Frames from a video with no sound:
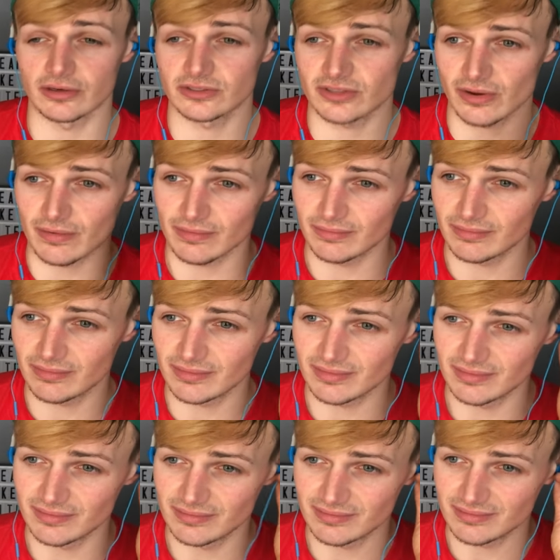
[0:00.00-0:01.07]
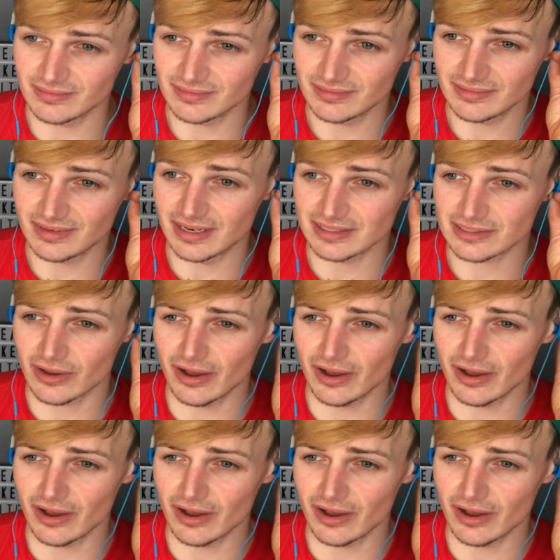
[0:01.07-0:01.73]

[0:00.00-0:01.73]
so let's...